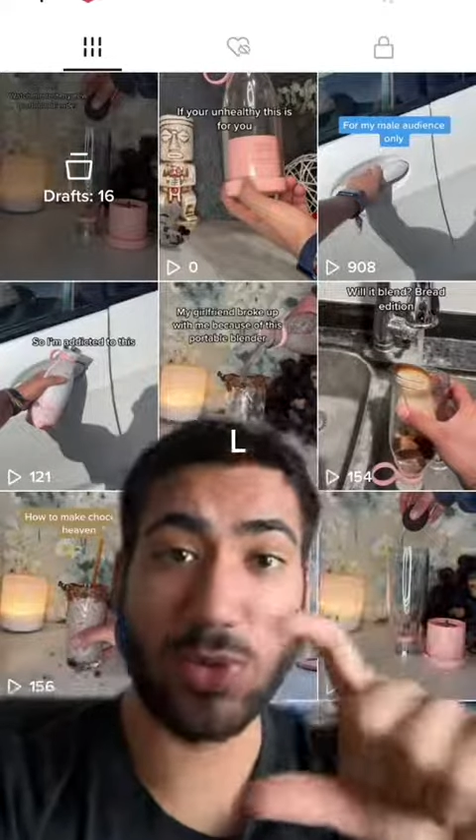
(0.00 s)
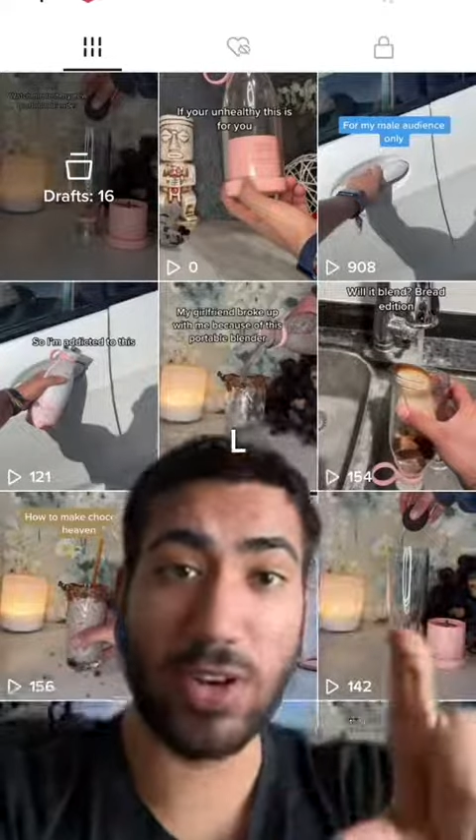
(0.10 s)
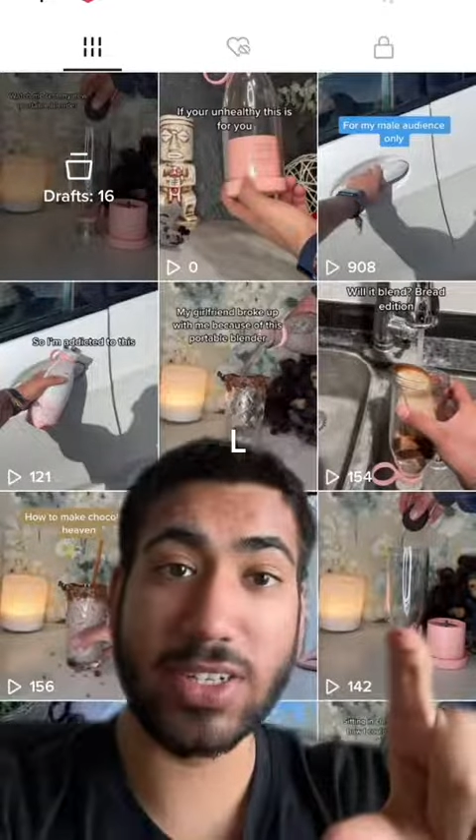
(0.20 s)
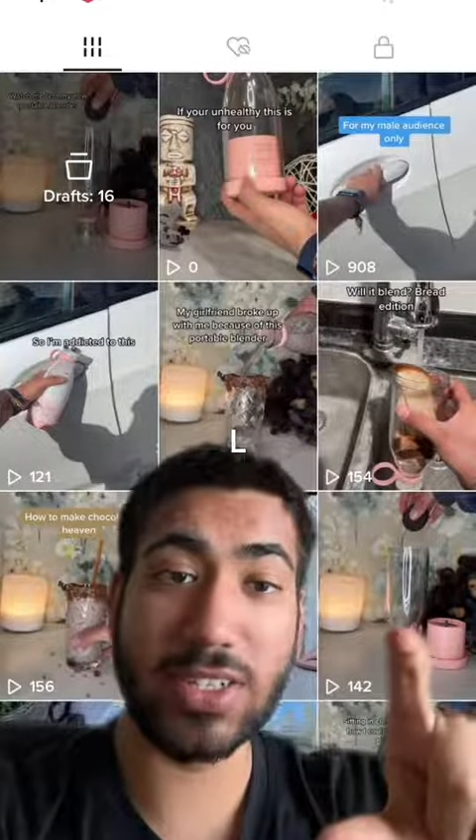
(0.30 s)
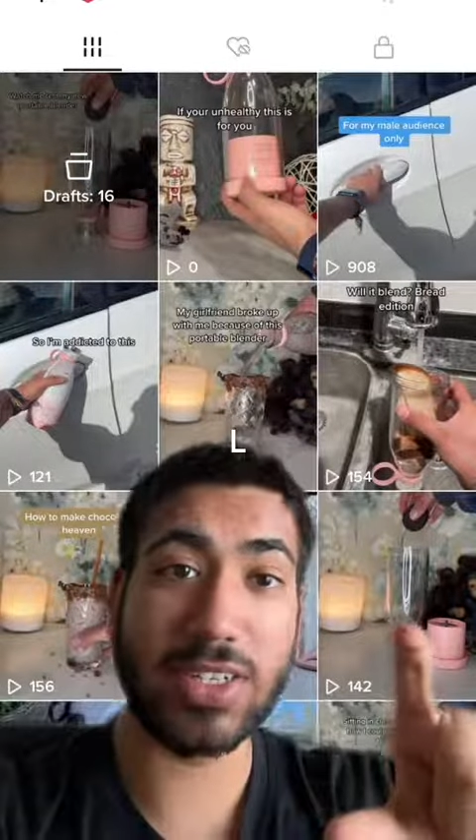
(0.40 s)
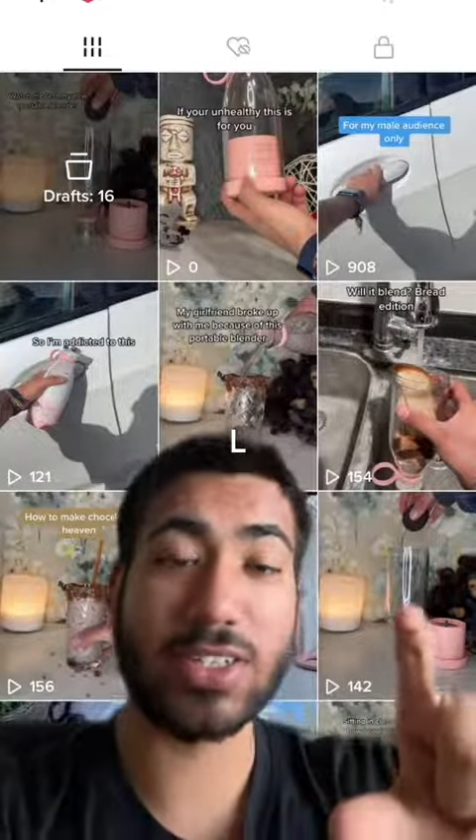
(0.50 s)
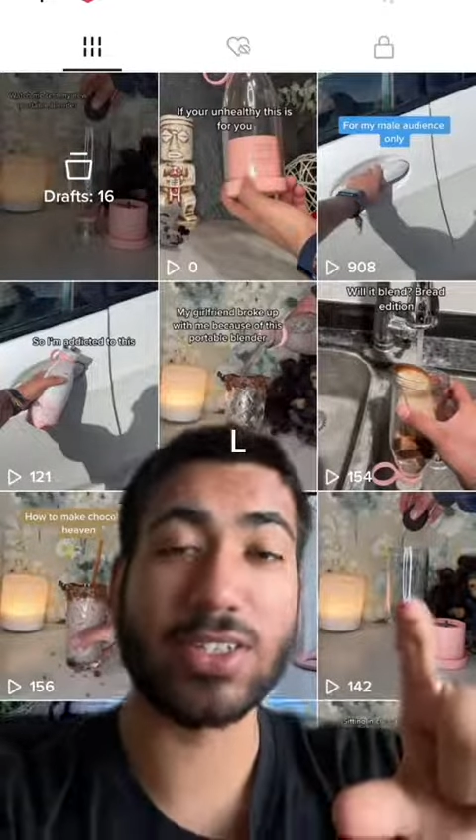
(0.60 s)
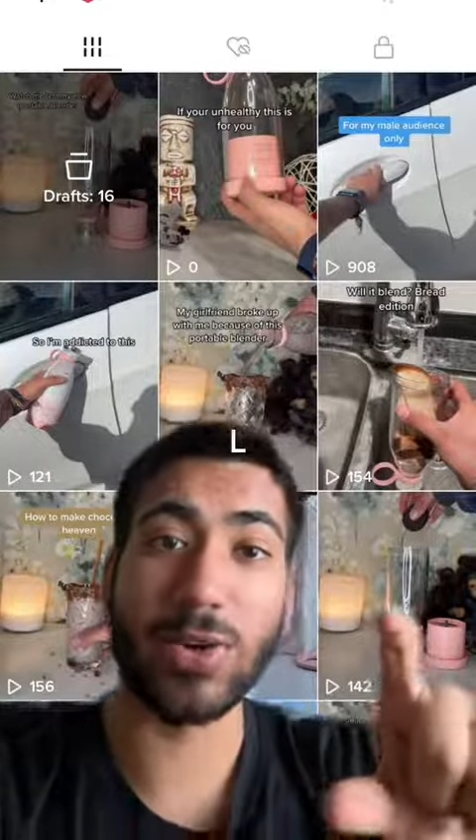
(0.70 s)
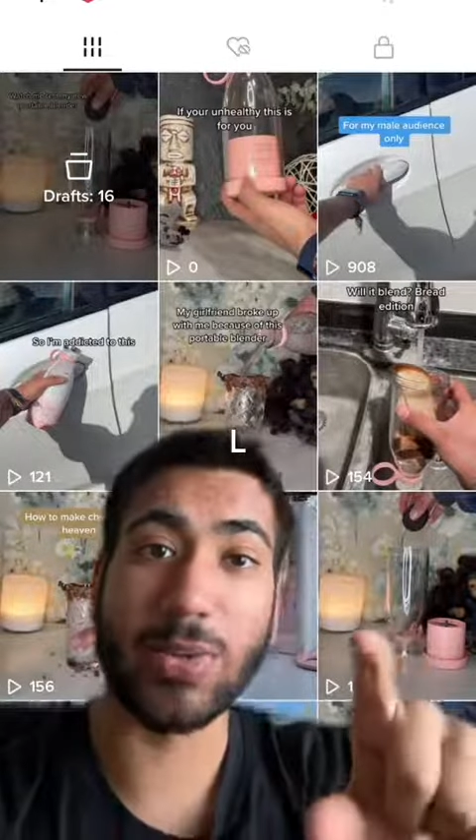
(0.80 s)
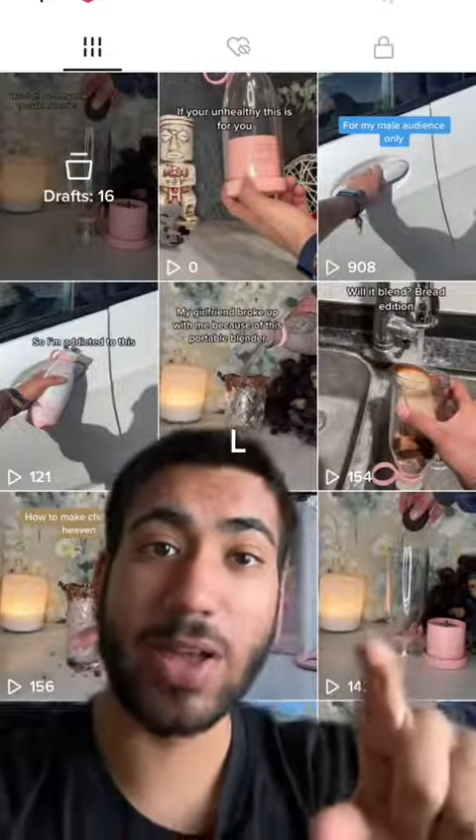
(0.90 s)
Where is this?
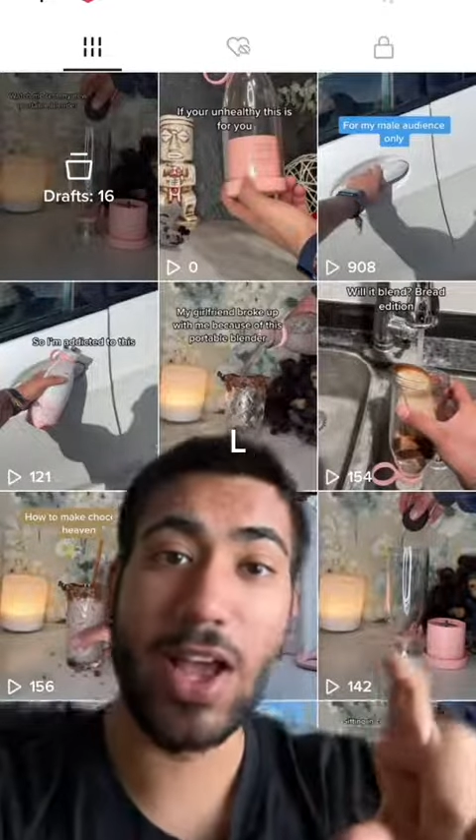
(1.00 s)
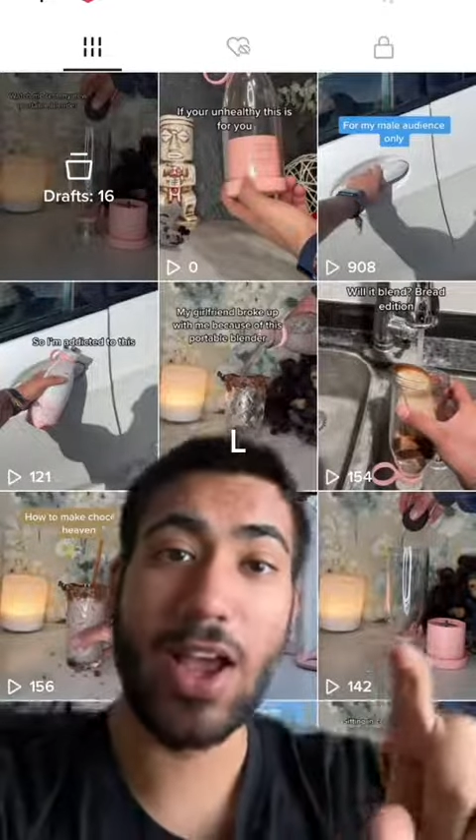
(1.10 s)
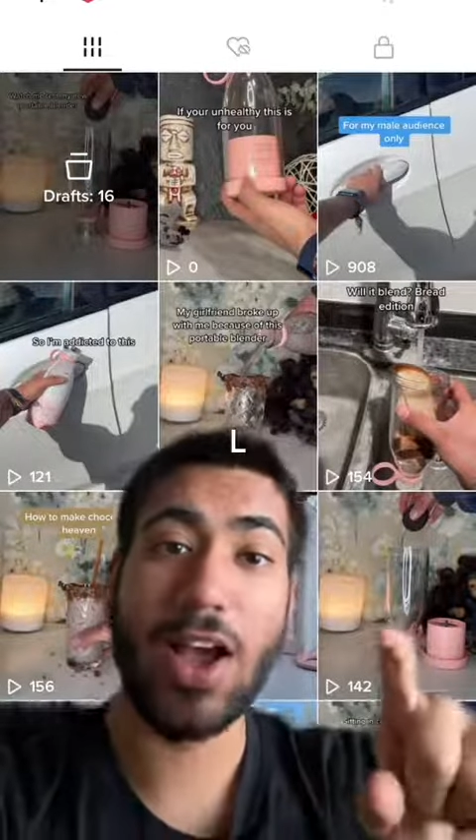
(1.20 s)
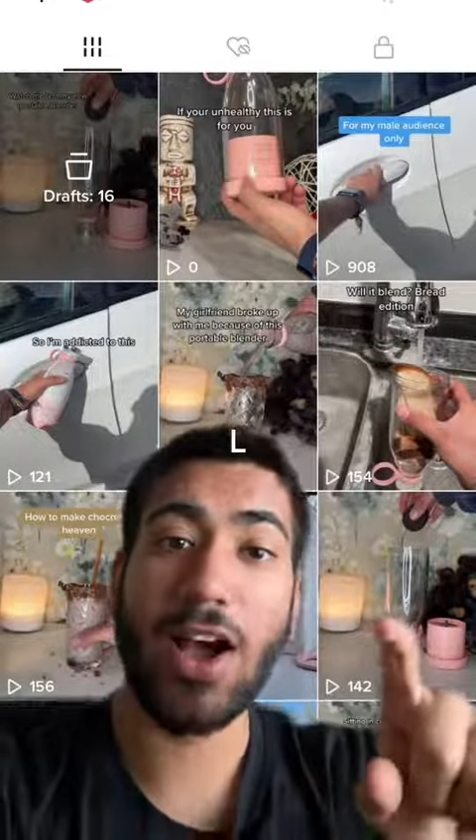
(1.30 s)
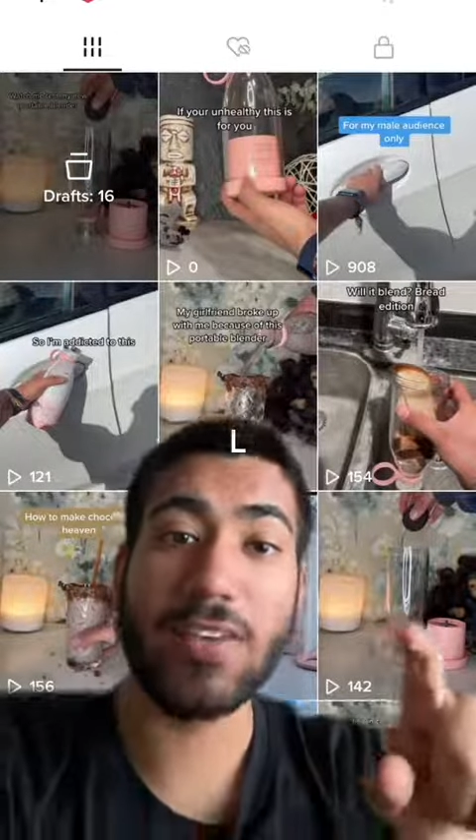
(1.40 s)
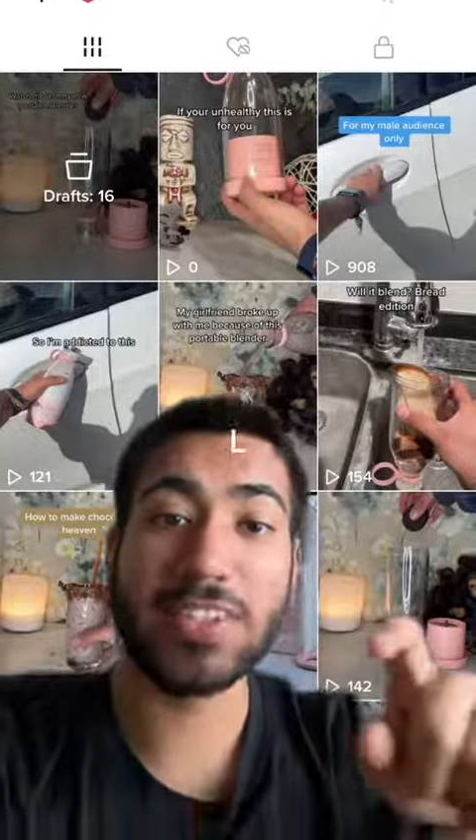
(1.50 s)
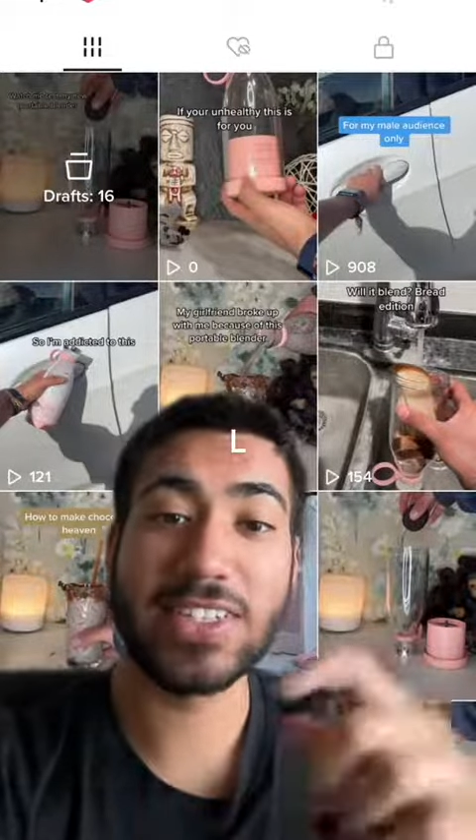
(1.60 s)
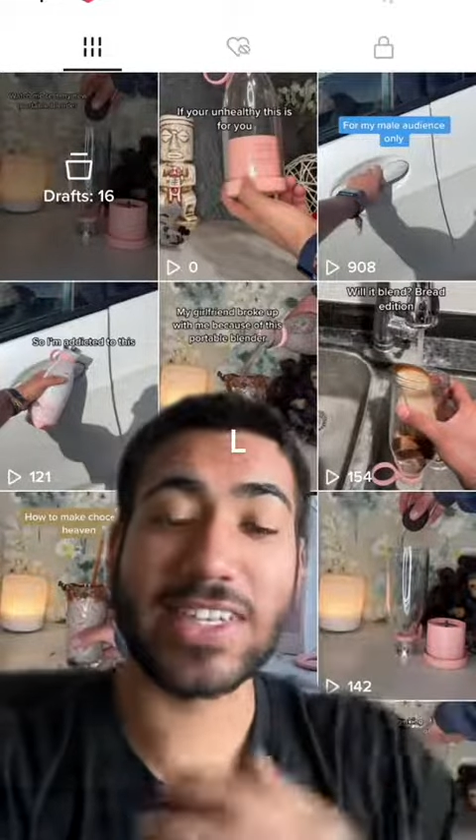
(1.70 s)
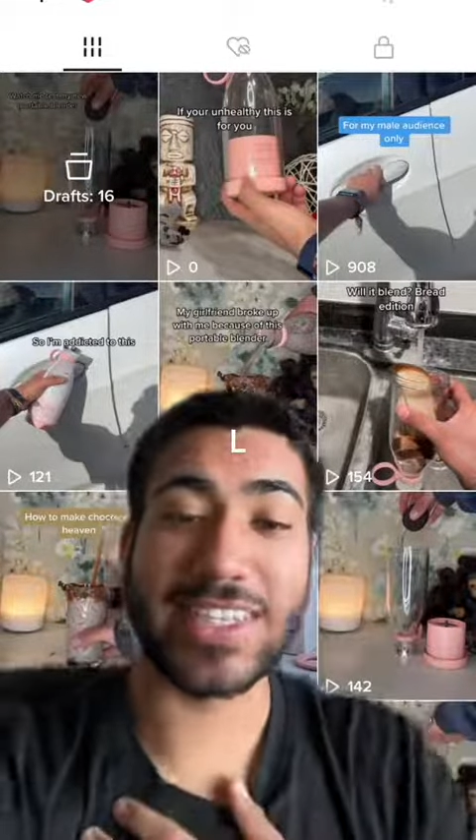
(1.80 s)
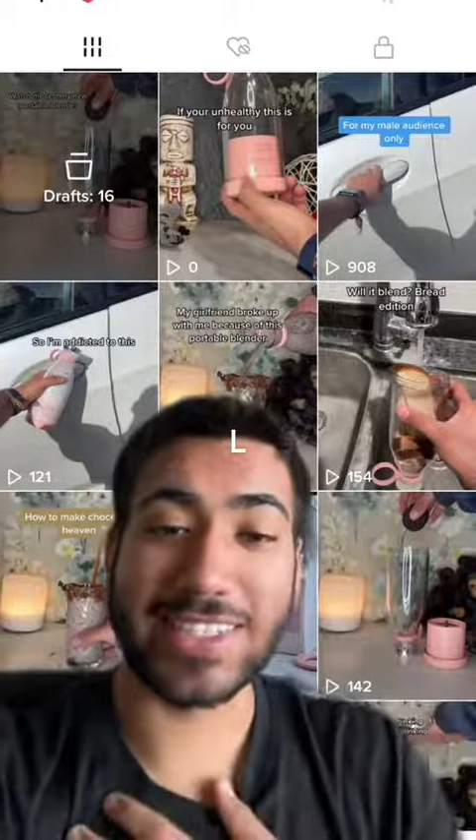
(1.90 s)
So
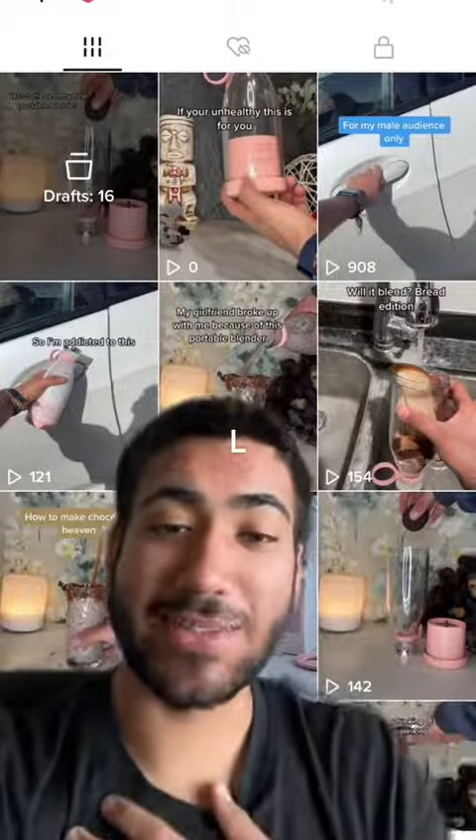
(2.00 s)
obviously it's